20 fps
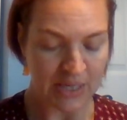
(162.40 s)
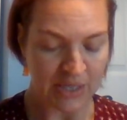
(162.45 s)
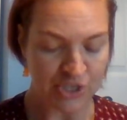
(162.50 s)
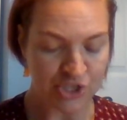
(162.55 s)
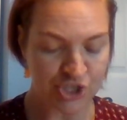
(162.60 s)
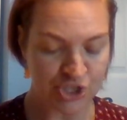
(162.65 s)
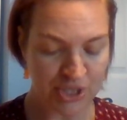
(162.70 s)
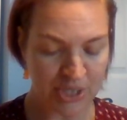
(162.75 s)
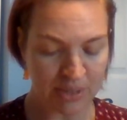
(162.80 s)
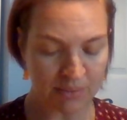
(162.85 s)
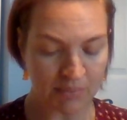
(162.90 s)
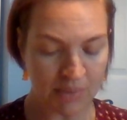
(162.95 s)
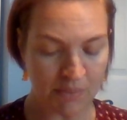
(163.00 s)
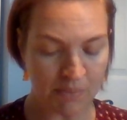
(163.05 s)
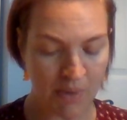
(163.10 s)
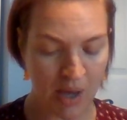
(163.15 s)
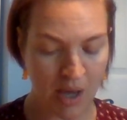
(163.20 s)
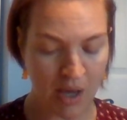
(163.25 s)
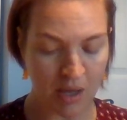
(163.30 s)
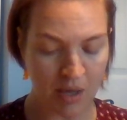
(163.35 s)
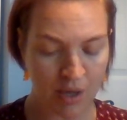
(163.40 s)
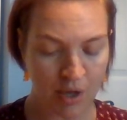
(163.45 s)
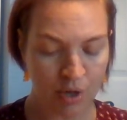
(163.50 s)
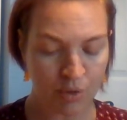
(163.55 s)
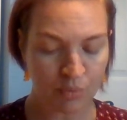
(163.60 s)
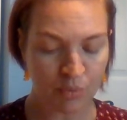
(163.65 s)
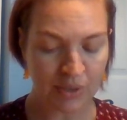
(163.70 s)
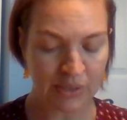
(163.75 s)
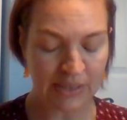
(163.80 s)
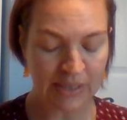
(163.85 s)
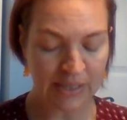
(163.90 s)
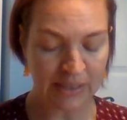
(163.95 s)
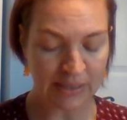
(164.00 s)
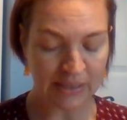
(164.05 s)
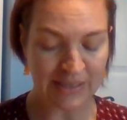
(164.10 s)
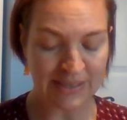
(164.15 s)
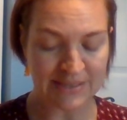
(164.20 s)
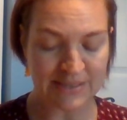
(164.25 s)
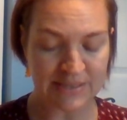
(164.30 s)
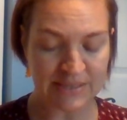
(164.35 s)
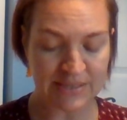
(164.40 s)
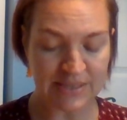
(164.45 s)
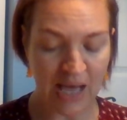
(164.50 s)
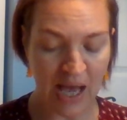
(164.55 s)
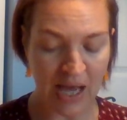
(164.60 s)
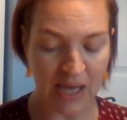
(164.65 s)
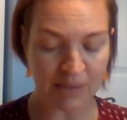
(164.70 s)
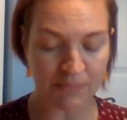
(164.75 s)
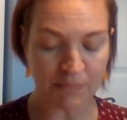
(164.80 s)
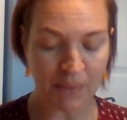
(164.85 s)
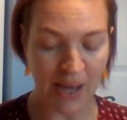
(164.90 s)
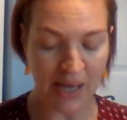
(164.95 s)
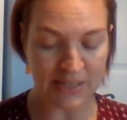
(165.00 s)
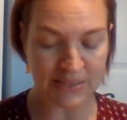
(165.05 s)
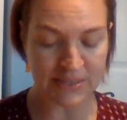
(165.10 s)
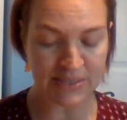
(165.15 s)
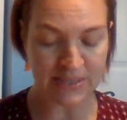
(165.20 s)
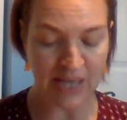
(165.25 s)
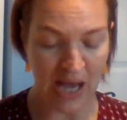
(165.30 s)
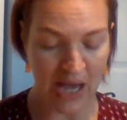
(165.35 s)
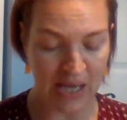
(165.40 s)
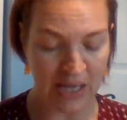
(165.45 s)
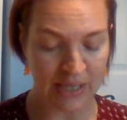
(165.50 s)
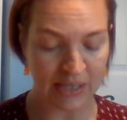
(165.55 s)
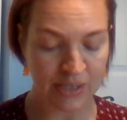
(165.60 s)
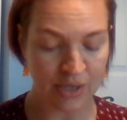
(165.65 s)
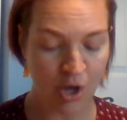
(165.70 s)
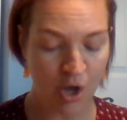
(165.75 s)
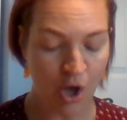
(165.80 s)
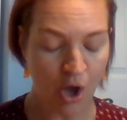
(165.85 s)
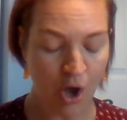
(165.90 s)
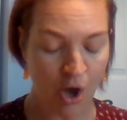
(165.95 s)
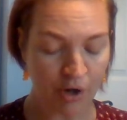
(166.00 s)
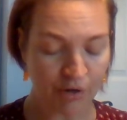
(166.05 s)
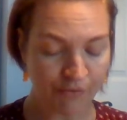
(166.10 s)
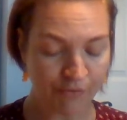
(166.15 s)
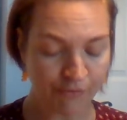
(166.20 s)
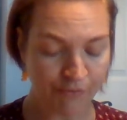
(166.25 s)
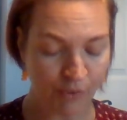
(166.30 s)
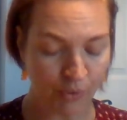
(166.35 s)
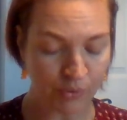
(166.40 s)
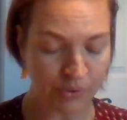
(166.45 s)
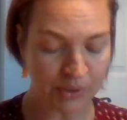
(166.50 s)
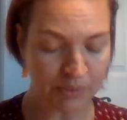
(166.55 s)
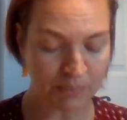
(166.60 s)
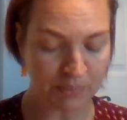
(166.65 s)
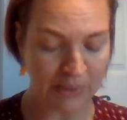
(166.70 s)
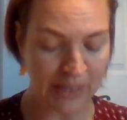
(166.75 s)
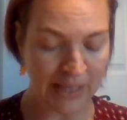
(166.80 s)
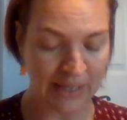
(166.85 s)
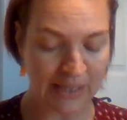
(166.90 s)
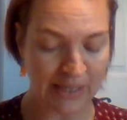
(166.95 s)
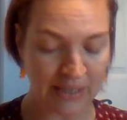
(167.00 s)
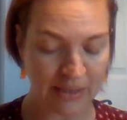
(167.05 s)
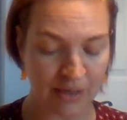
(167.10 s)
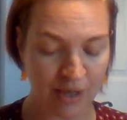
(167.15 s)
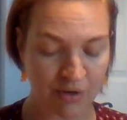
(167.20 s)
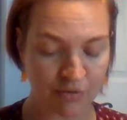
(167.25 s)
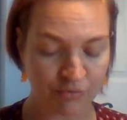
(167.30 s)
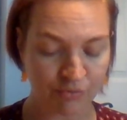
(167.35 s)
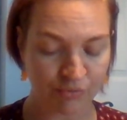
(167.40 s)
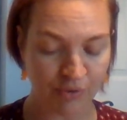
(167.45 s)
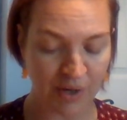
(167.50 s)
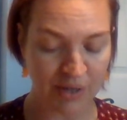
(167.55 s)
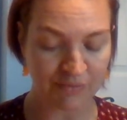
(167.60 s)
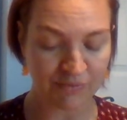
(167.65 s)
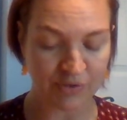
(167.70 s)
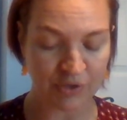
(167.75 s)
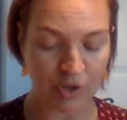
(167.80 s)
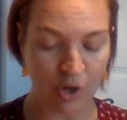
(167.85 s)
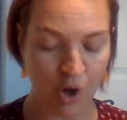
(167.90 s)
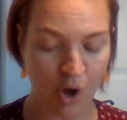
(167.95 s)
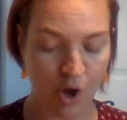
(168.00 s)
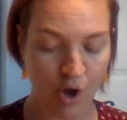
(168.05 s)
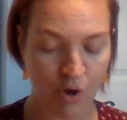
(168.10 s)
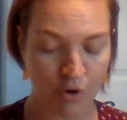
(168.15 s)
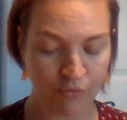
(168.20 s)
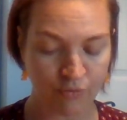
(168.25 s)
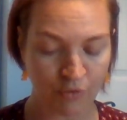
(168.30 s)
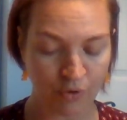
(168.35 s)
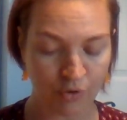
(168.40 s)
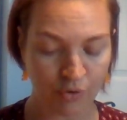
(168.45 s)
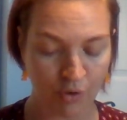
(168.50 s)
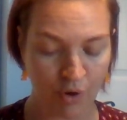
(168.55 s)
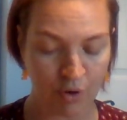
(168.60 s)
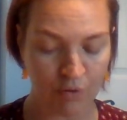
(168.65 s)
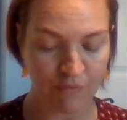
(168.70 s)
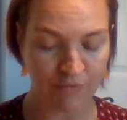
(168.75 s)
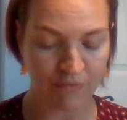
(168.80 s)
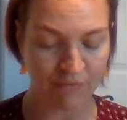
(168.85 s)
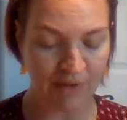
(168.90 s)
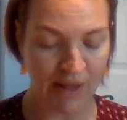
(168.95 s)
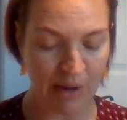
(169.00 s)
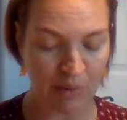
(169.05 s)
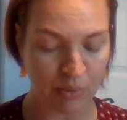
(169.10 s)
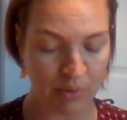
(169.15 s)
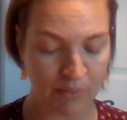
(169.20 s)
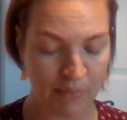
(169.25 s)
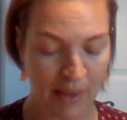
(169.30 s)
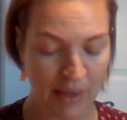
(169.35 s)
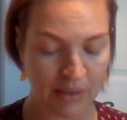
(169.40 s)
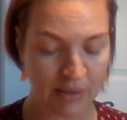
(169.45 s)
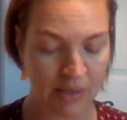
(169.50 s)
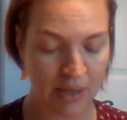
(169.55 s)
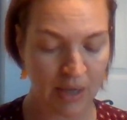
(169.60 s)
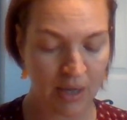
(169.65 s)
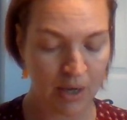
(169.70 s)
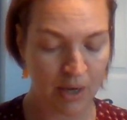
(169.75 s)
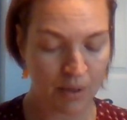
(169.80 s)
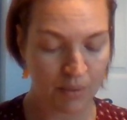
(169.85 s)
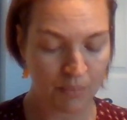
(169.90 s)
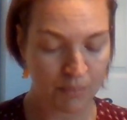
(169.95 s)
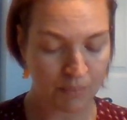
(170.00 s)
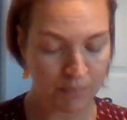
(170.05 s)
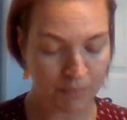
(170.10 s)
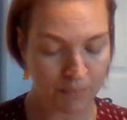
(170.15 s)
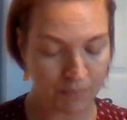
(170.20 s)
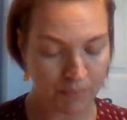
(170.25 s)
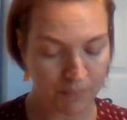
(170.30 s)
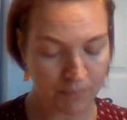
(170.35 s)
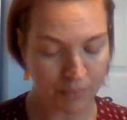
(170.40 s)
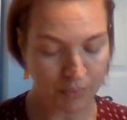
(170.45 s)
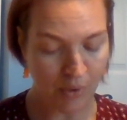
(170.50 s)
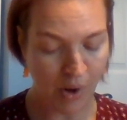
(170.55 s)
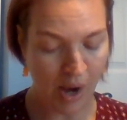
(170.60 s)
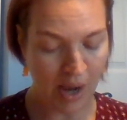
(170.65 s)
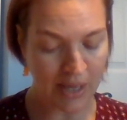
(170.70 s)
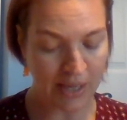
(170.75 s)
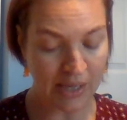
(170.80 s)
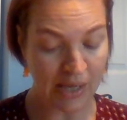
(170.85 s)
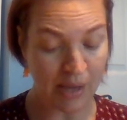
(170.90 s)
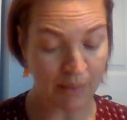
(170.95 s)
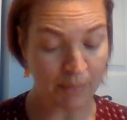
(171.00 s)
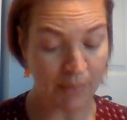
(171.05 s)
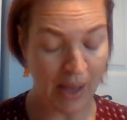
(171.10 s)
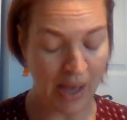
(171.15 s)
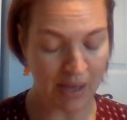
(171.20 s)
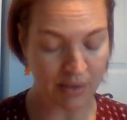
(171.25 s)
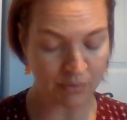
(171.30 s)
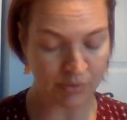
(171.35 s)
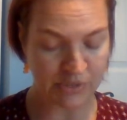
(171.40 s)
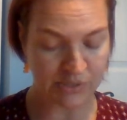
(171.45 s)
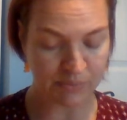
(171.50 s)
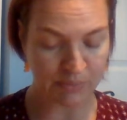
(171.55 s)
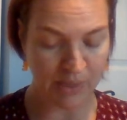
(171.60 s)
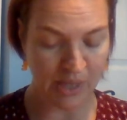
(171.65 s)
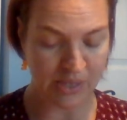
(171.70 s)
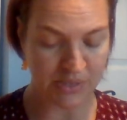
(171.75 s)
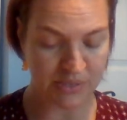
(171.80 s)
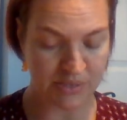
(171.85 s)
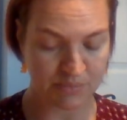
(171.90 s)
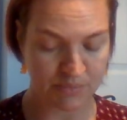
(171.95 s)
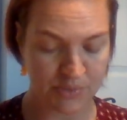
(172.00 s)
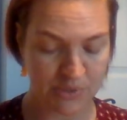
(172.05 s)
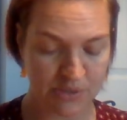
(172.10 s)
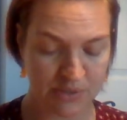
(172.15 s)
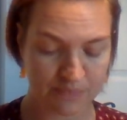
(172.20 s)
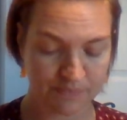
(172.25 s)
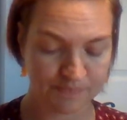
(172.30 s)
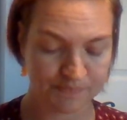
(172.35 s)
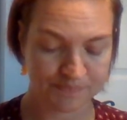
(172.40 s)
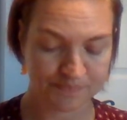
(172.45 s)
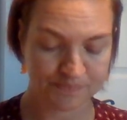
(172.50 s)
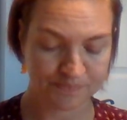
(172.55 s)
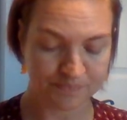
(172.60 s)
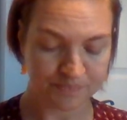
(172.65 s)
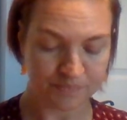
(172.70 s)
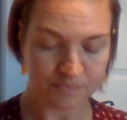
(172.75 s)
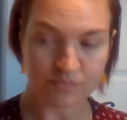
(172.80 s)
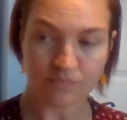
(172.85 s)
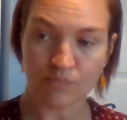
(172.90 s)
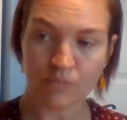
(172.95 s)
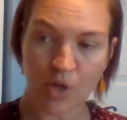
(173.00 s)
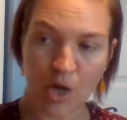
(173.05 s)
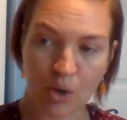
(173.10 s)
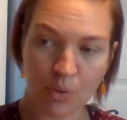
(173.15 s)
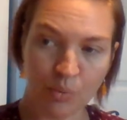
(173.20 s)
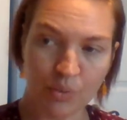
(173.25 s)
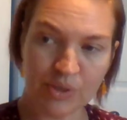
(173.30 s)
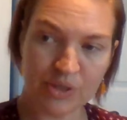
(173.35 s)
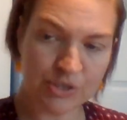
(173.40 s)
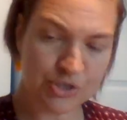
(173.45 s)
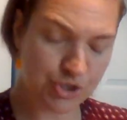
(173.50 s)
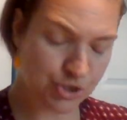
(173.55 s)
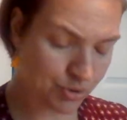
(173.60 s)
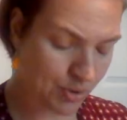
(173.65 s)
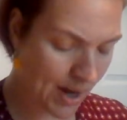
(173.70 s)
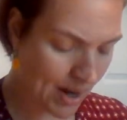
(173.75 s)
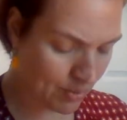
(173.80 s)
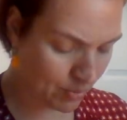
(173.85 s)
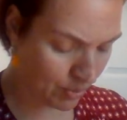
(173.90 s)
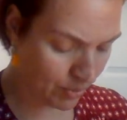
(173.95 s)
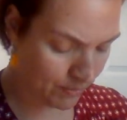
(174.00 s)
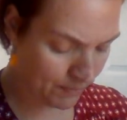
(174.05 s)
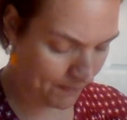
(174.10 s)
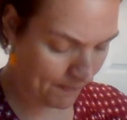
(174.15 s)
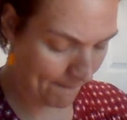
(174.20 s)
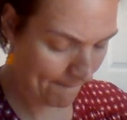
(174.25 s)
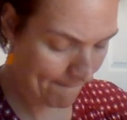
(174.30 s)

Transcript: She and Mama were kneeling side by side on a folded blanket in front of an overgrown flower bed, prying up iris blossoms. With a trowel,